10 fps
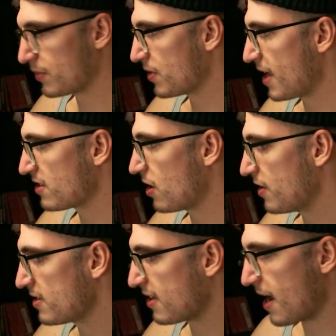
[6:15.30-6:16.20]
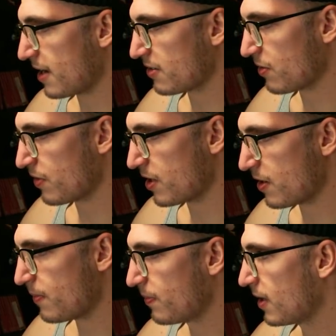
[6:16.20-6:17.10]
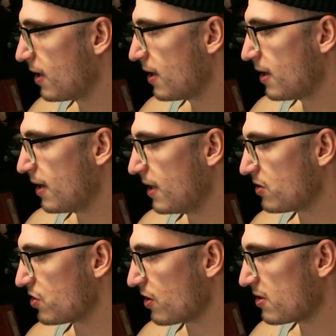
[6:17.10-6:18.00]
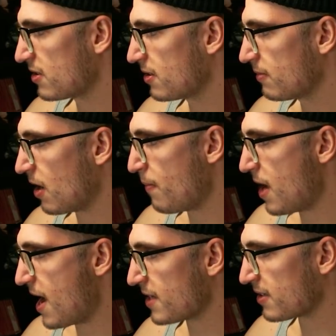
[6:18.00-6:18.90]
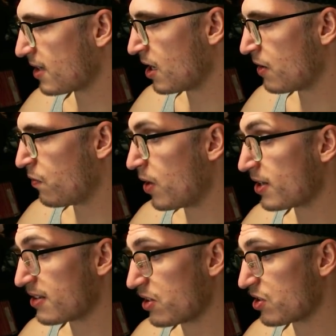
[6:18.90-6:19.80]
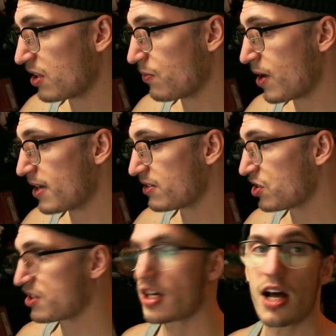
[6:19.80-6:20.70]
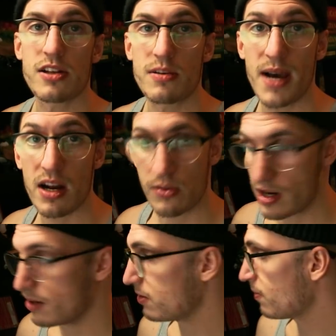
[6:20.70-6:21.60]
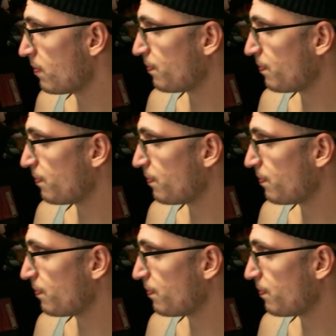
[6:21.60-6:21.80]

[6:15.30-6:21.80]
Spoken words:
So that's all this guy is over here. It's just a mask of what essentially was just a colored background.